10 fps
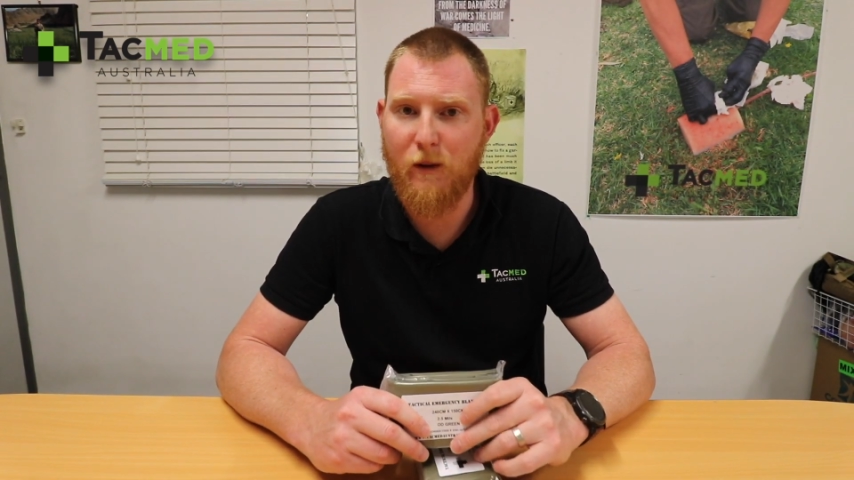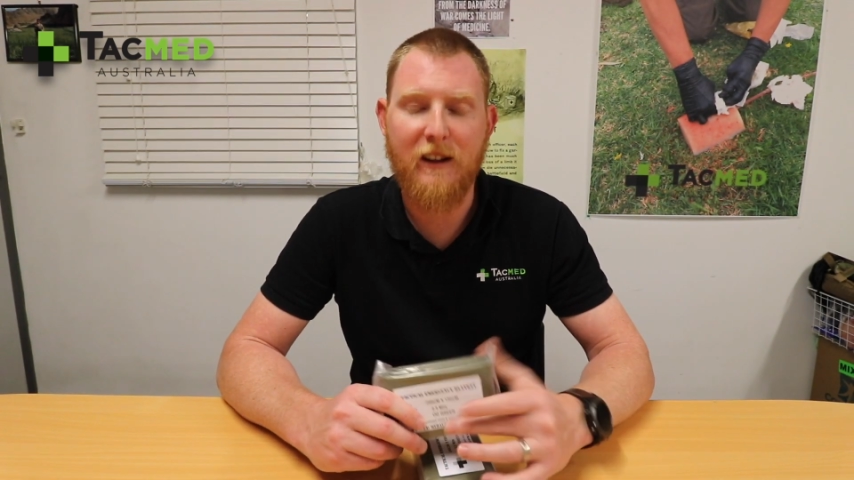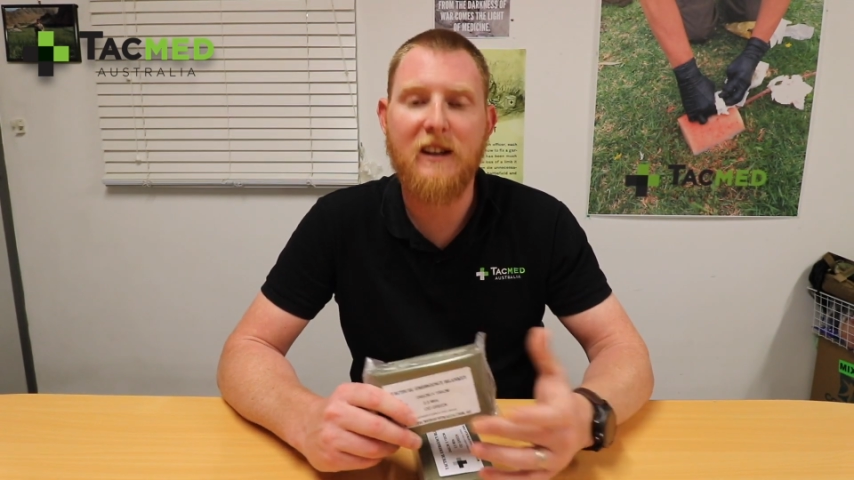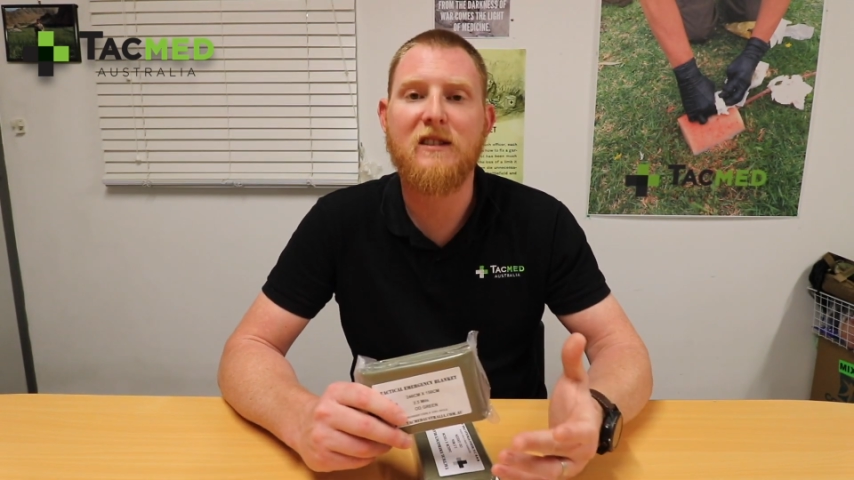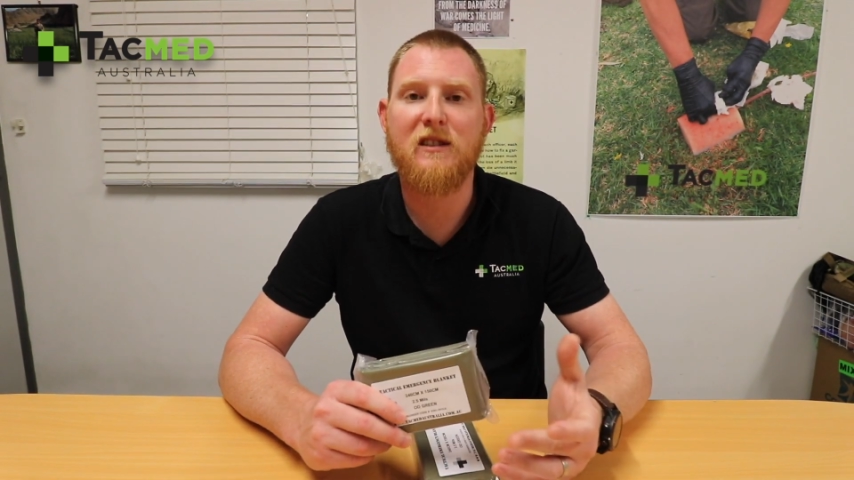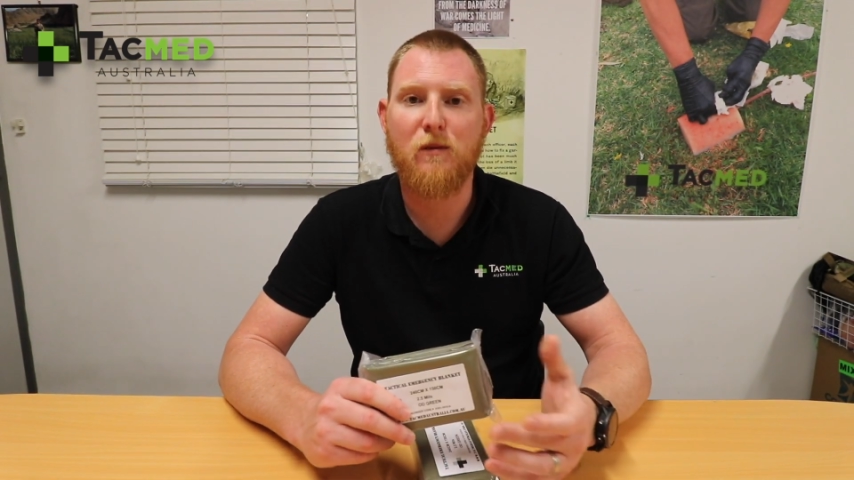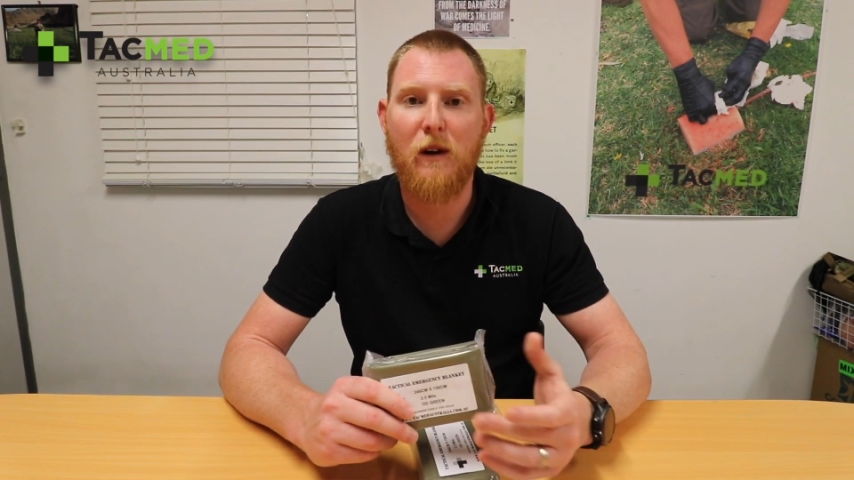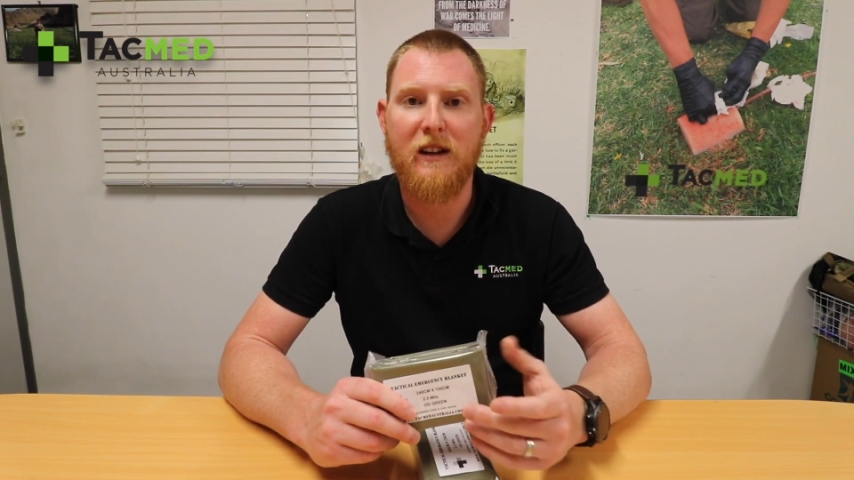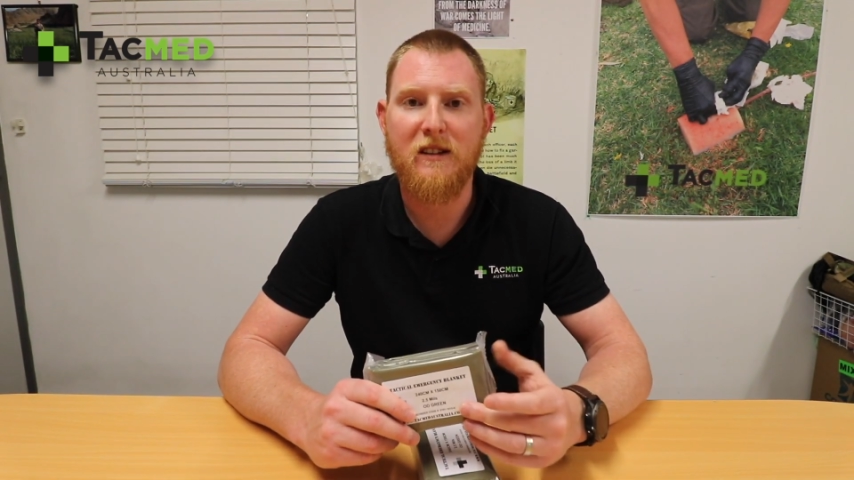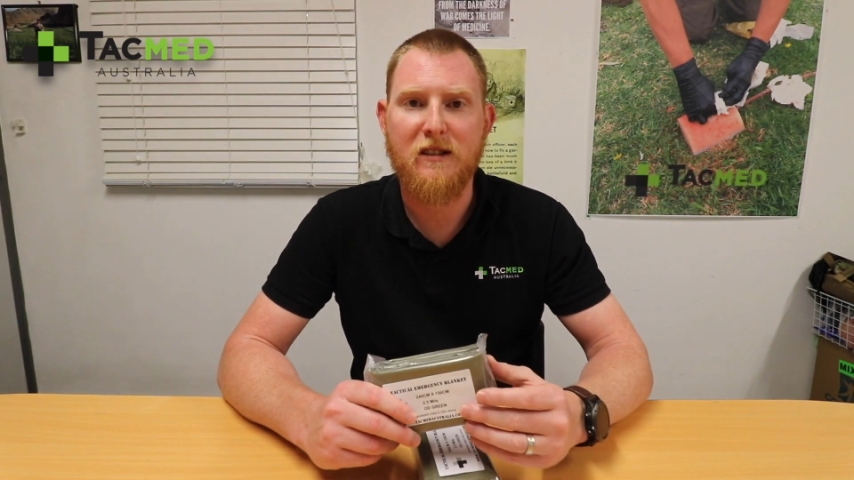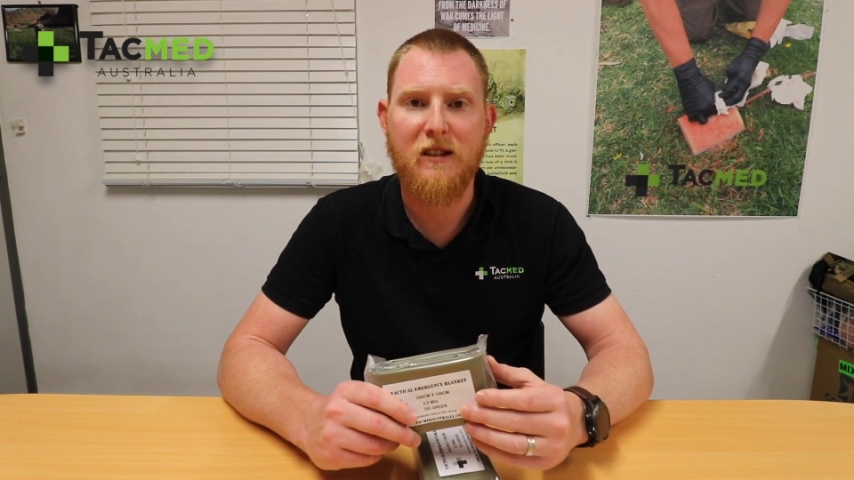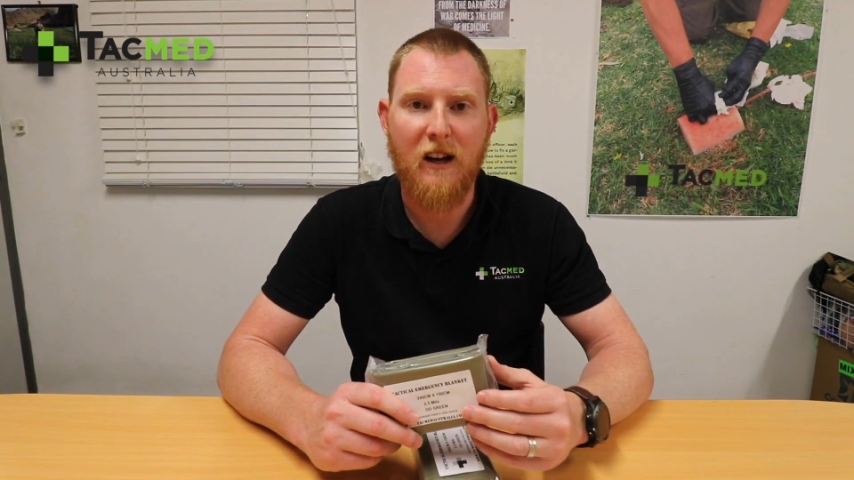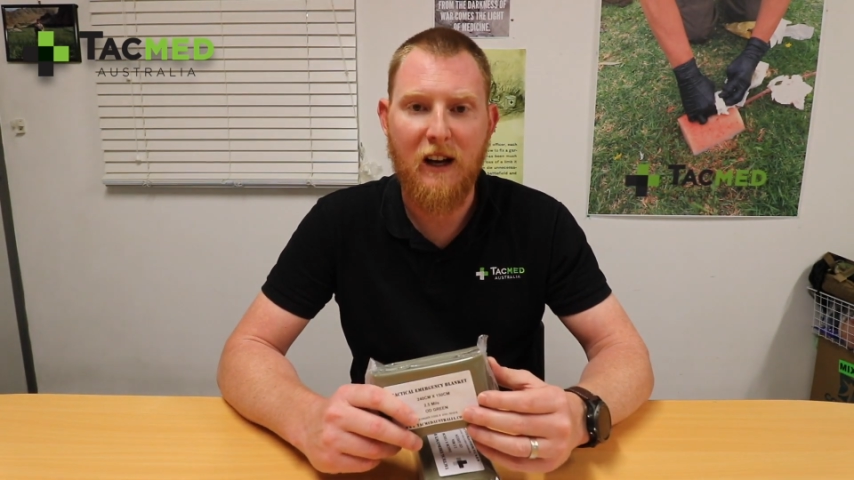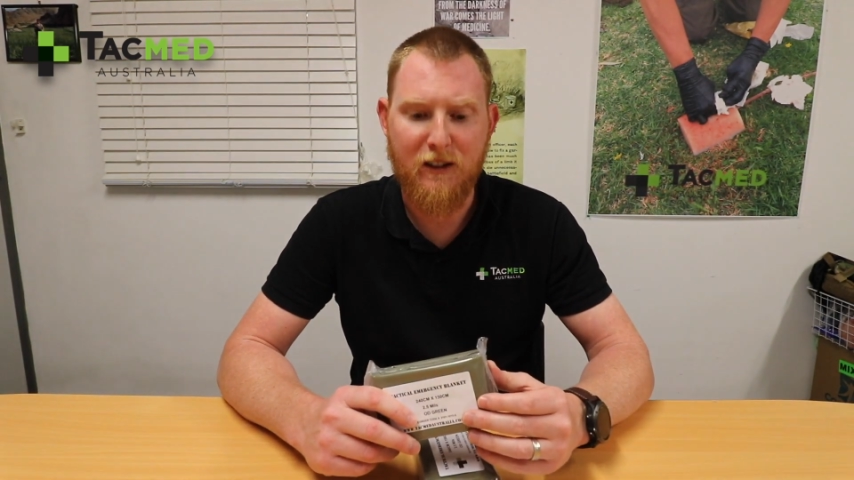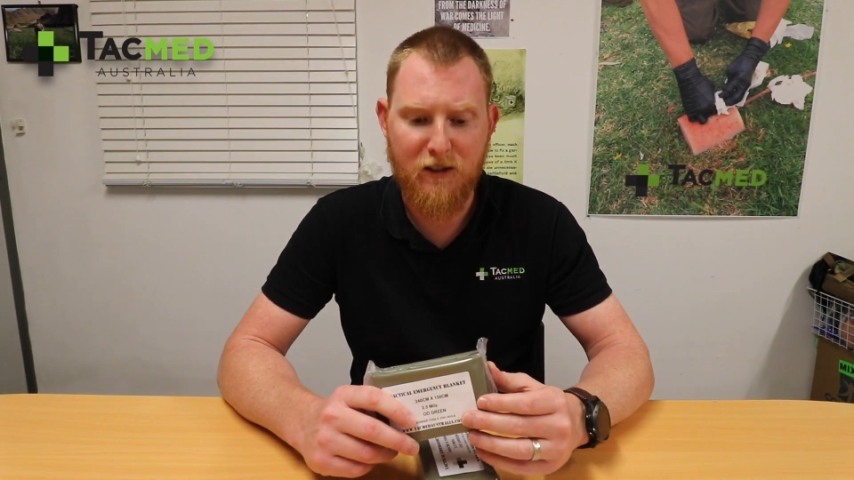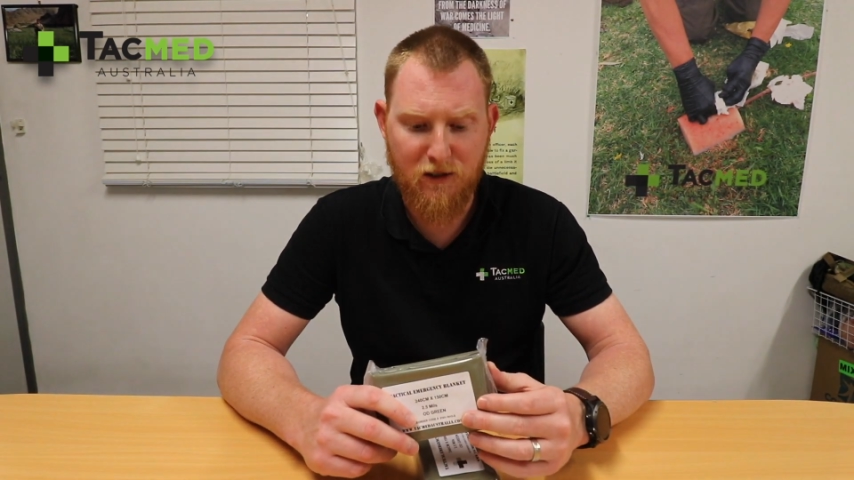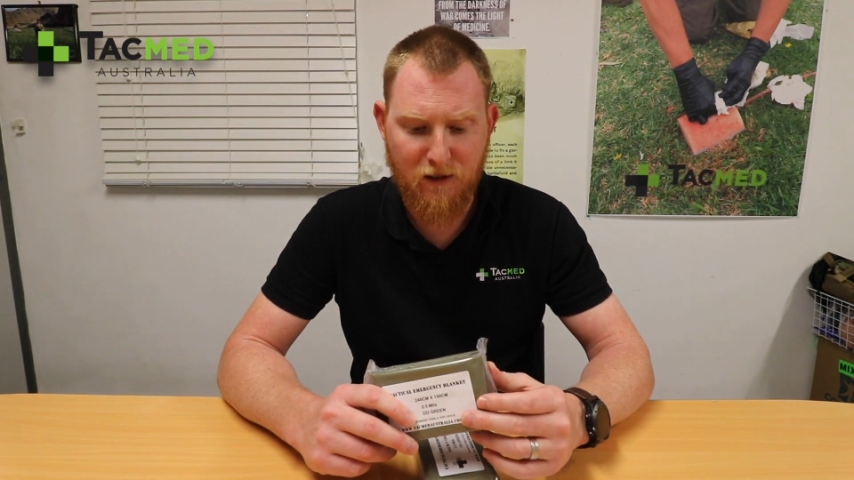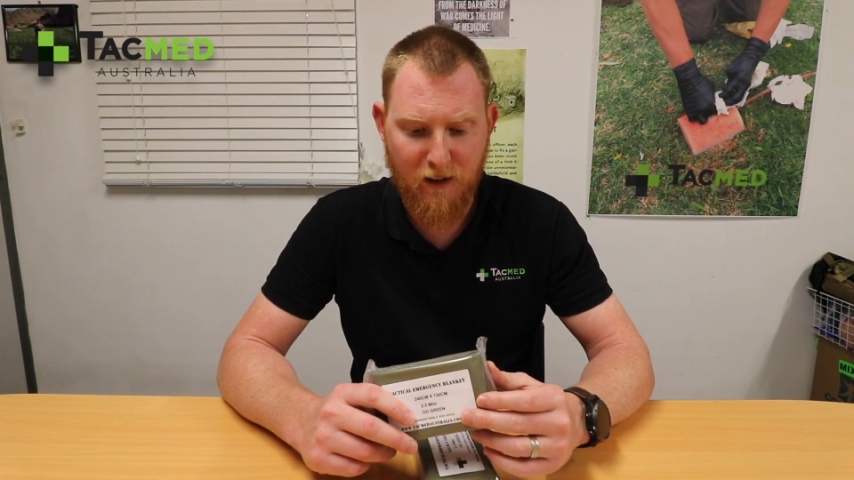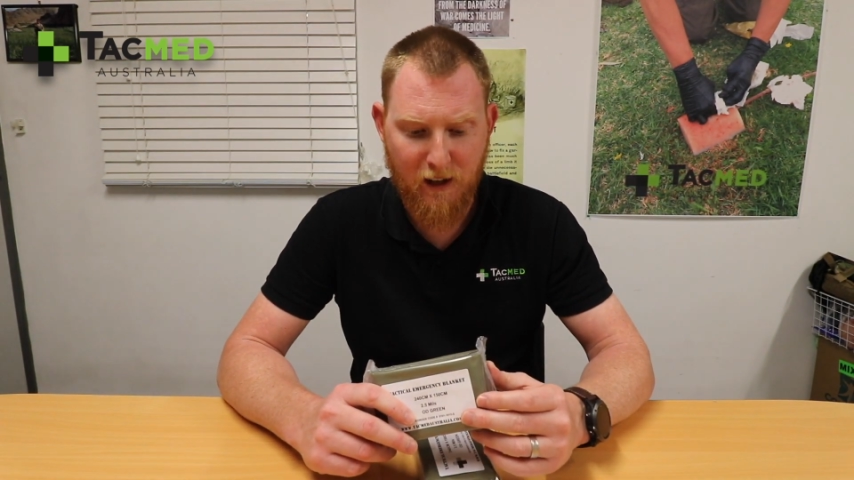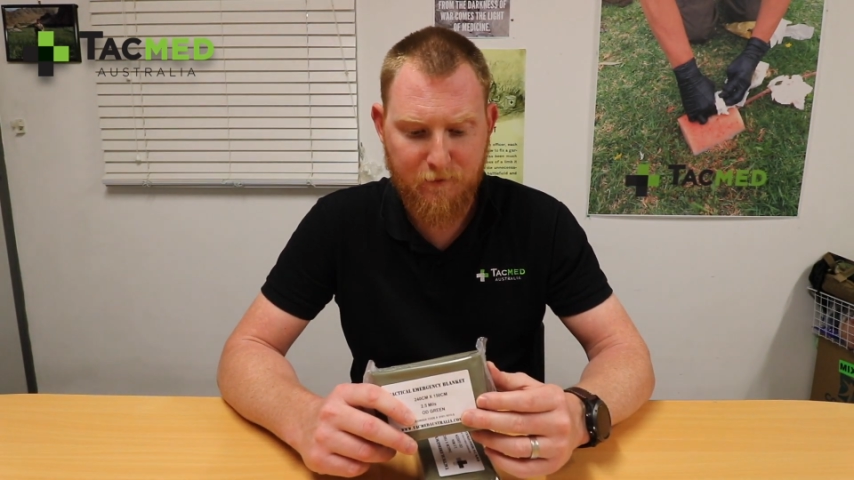one of the easiest ways to
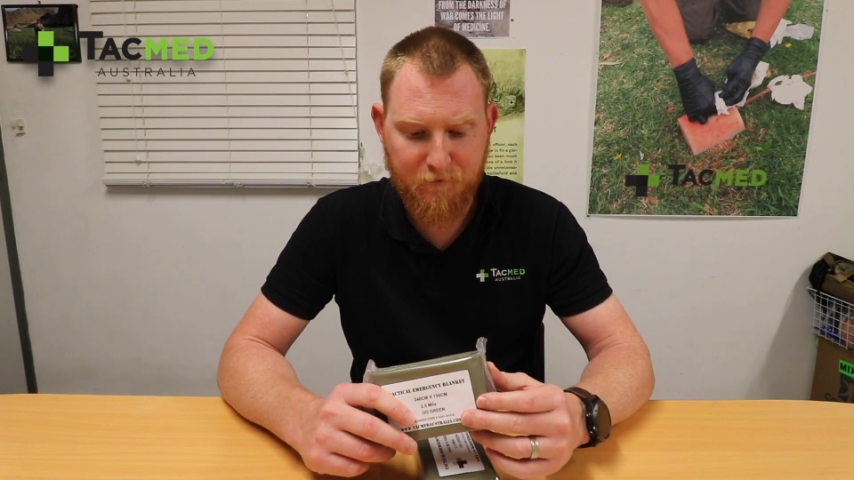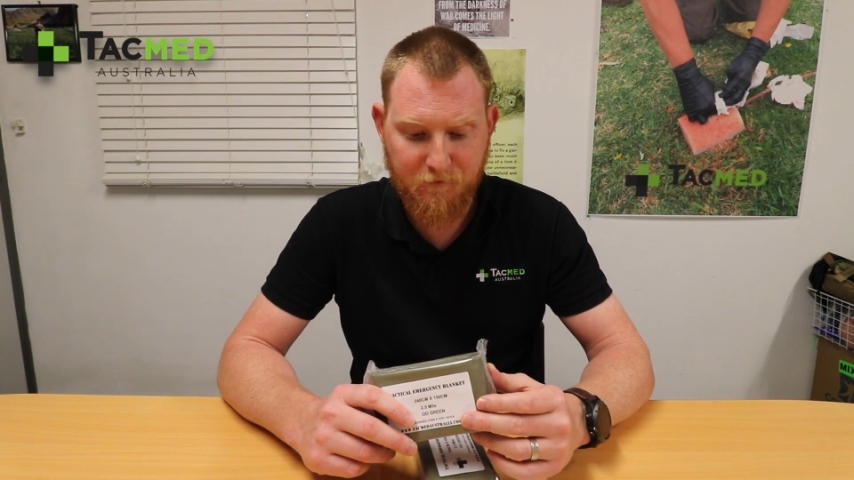do that.